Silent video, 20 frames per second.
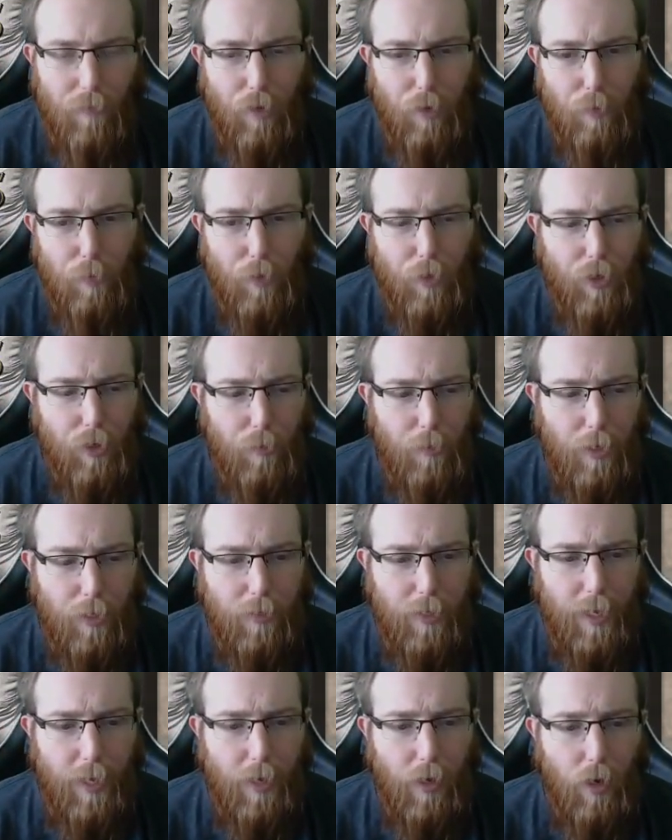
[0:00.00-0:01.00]
I feel pretty good about
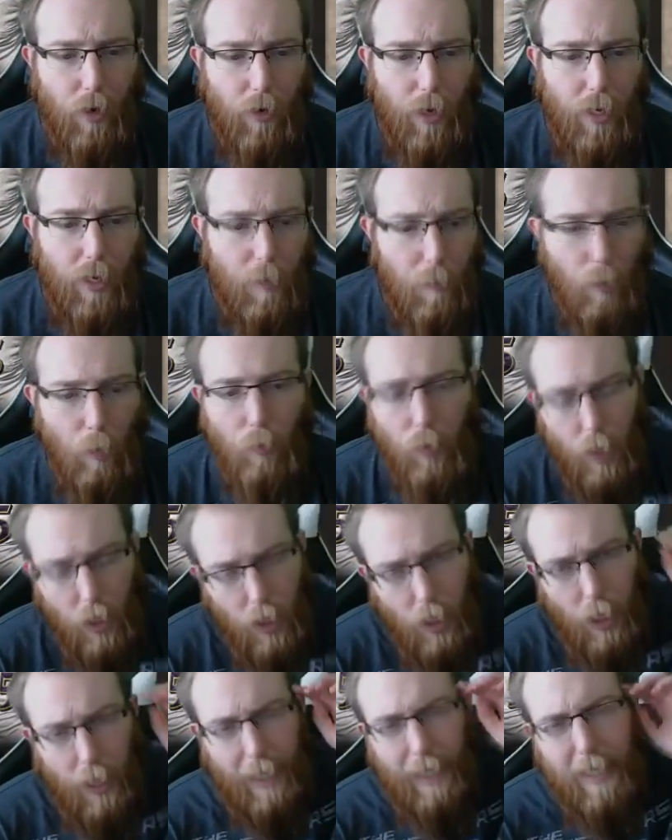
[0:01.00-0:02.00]
that. Okay, come on,
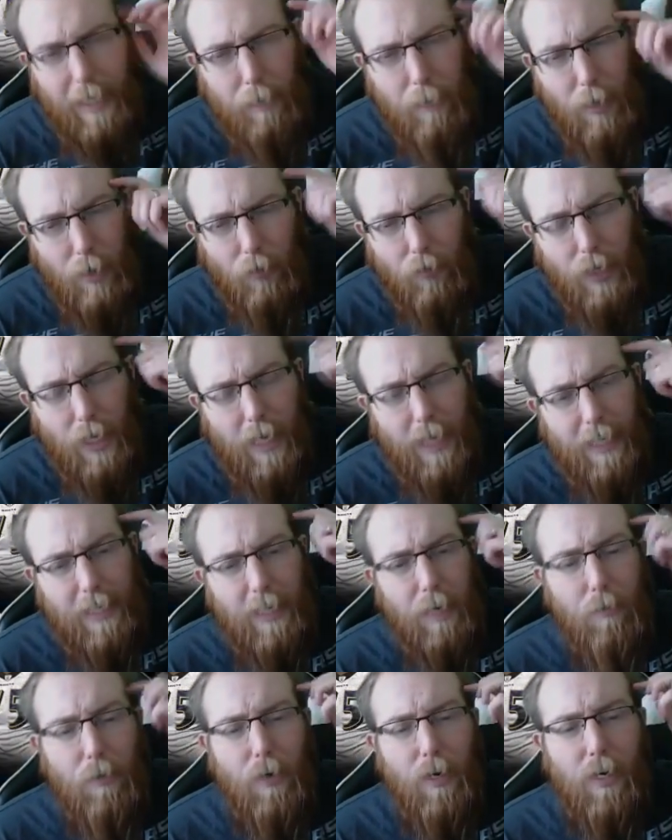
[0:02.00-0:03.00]
come on,
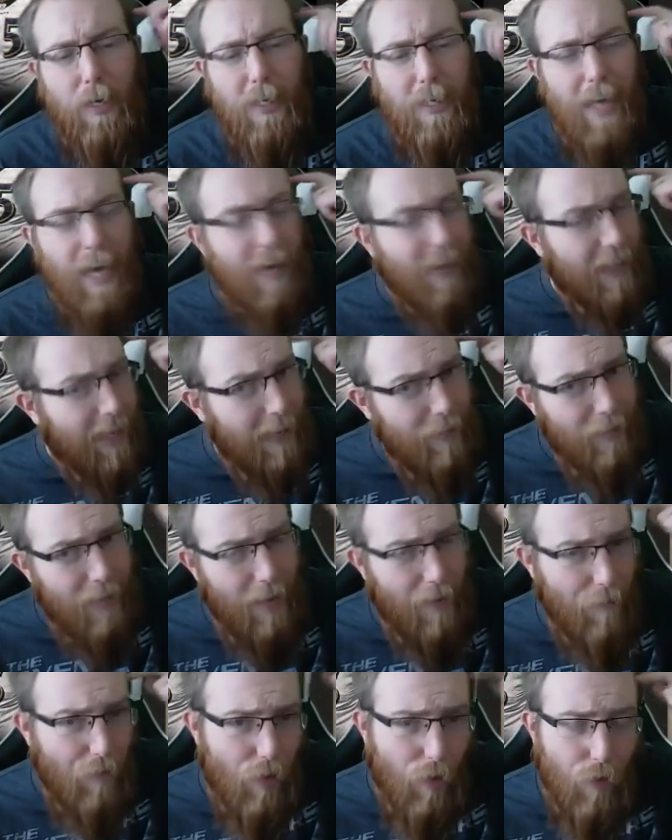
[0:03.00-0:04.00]
come on. Yeah, like I
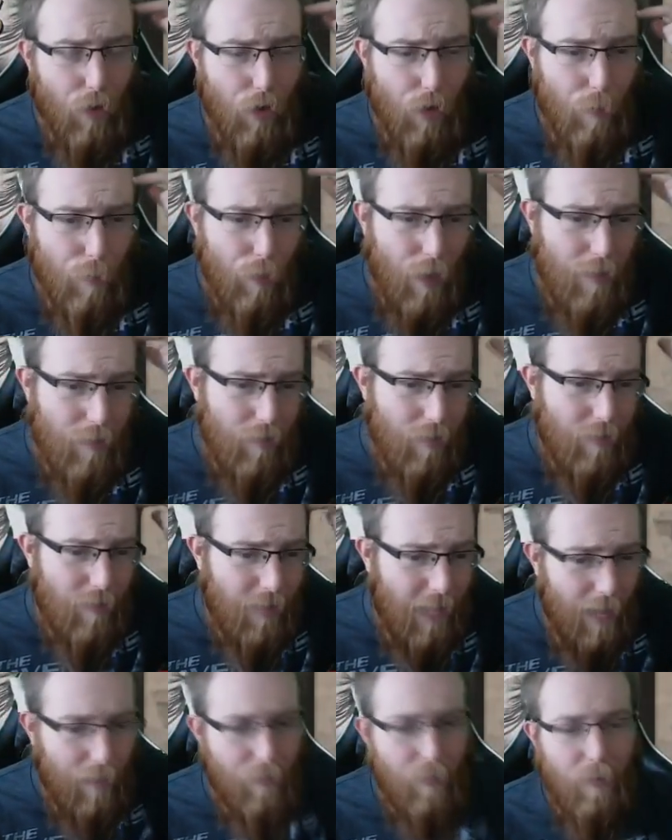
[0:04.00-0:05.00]
said, if you don't know your prices,
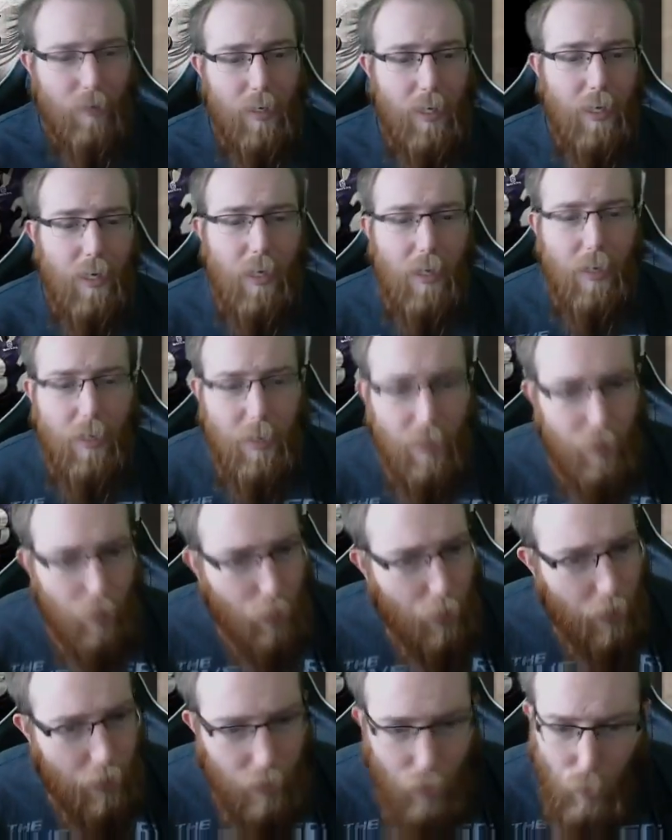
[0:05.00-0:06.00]
definitely
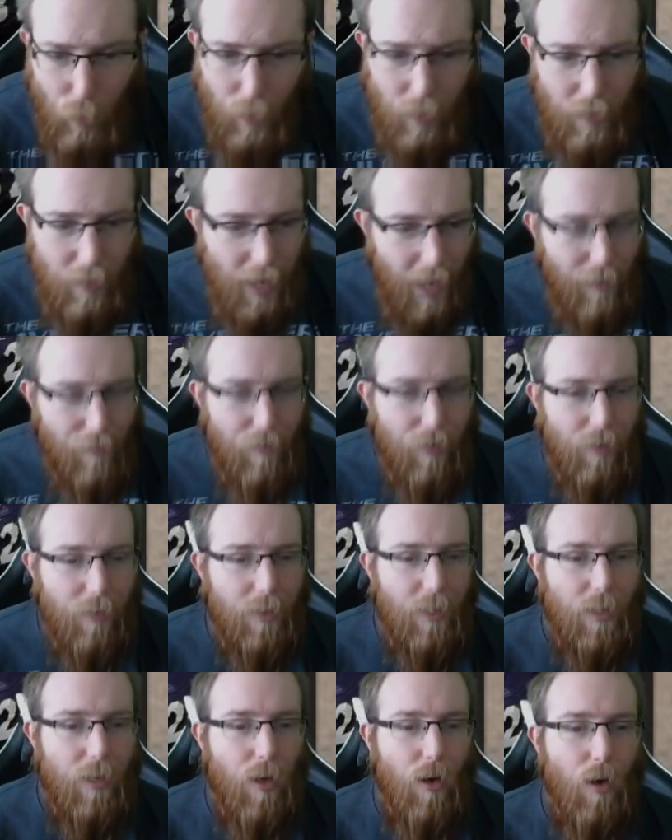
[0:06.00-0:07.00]
you can you can
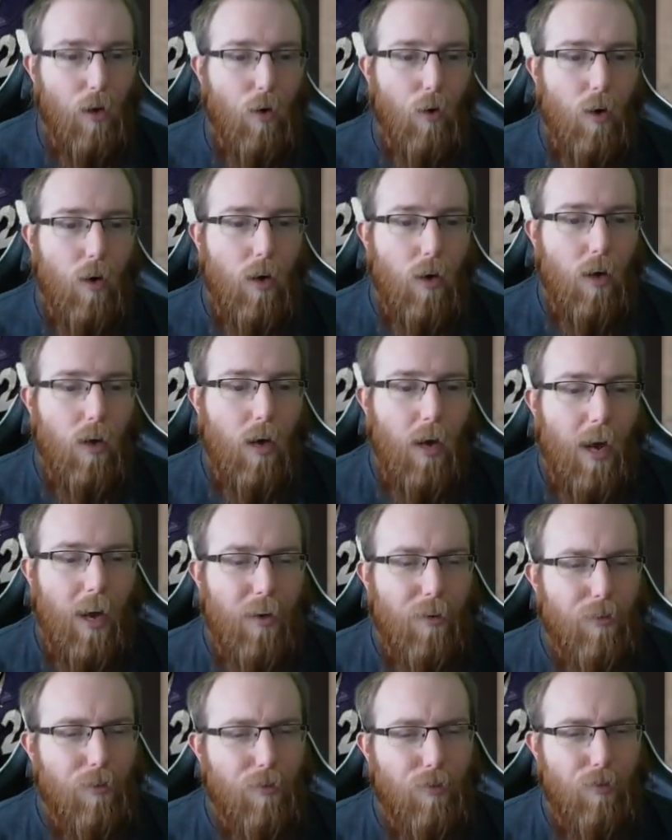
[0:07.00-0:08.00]
definitely go.
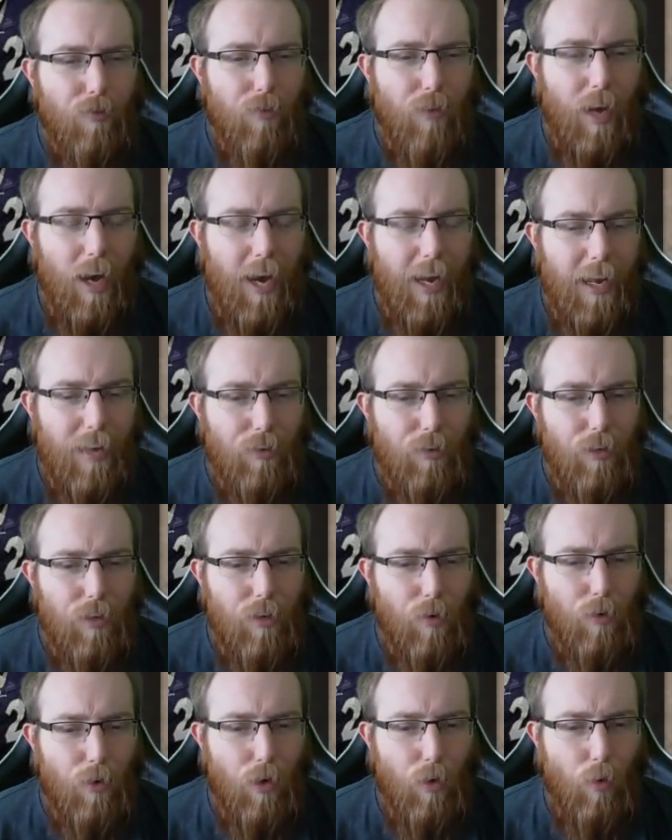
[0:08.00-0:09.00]
I don't. I actually
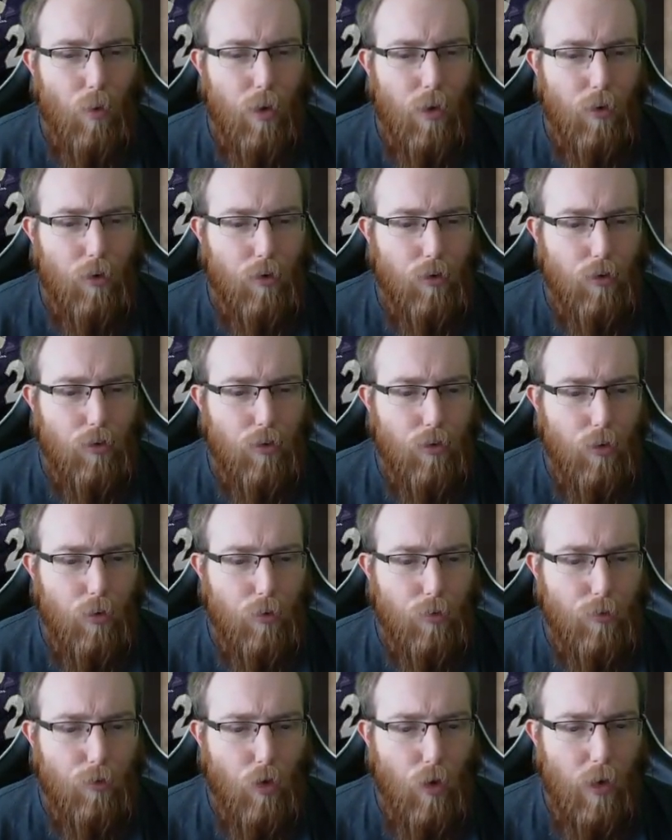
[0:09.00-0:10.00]
don't know what Herschel
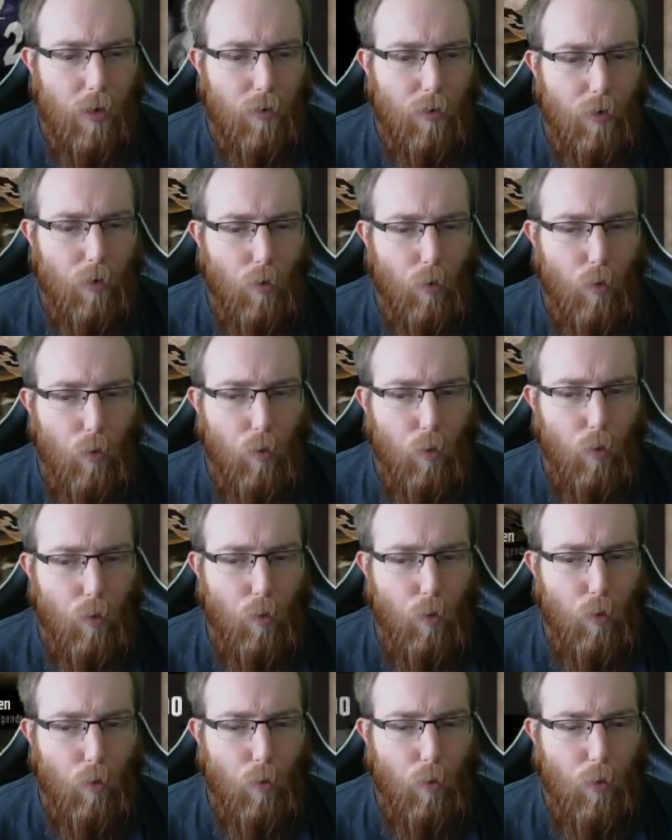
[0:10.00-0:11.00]
goes for. I don't know.
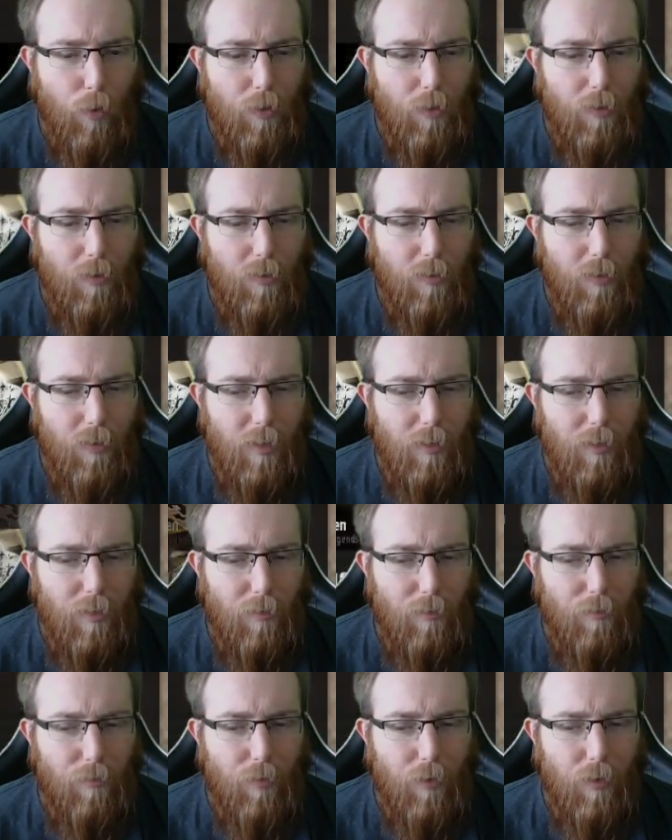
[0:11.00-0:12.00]
It
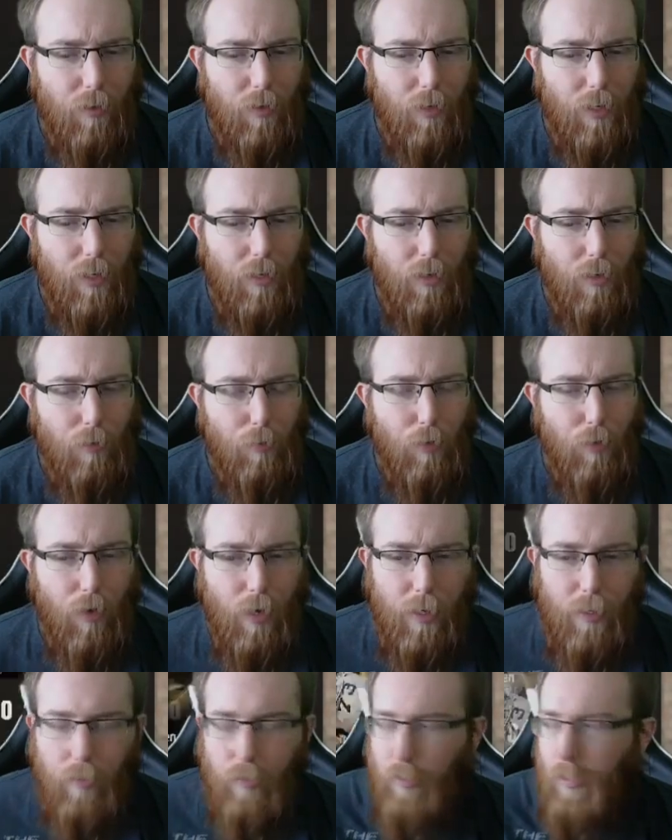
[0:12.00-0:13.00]
doesn't feel like a good
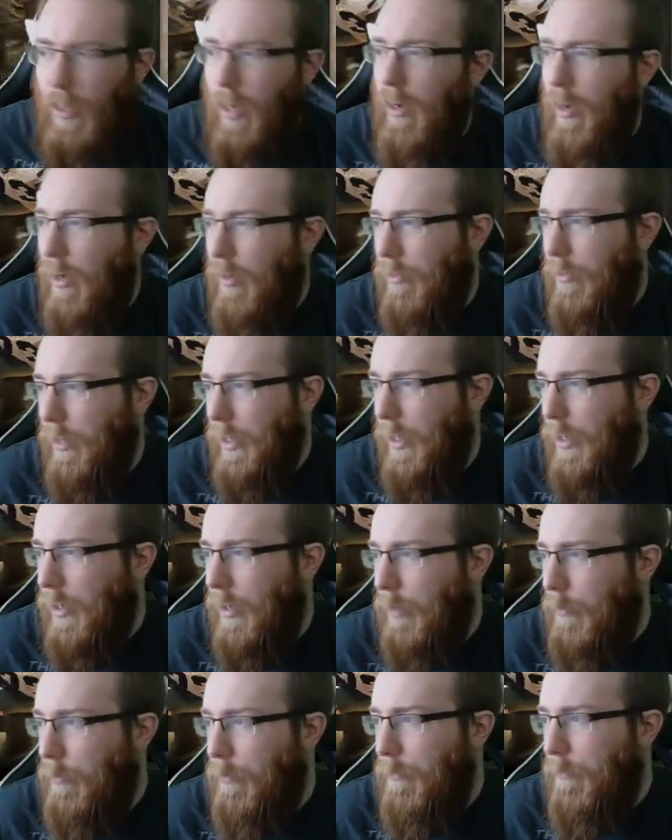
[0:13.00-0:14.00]
price. I'll, I'll look it
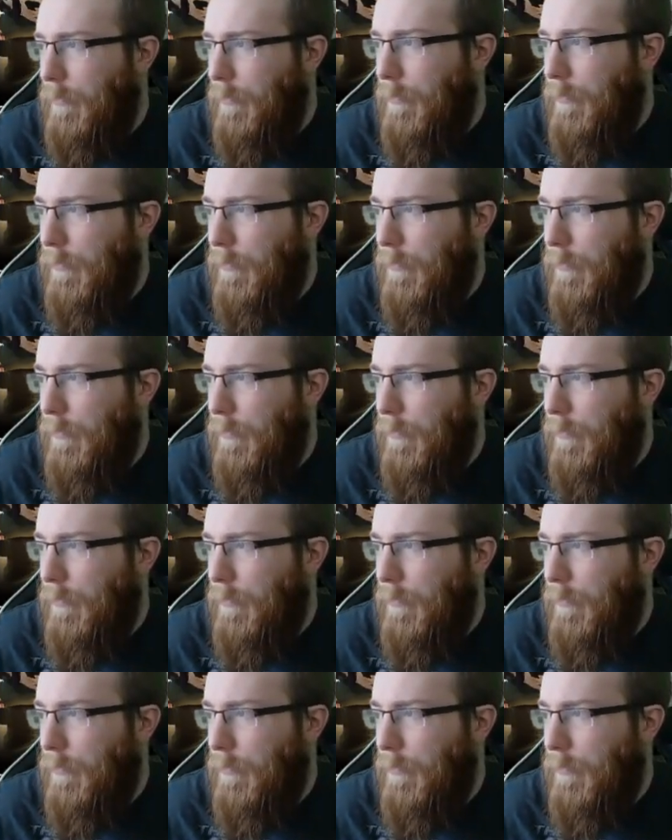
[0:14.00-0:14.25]
up.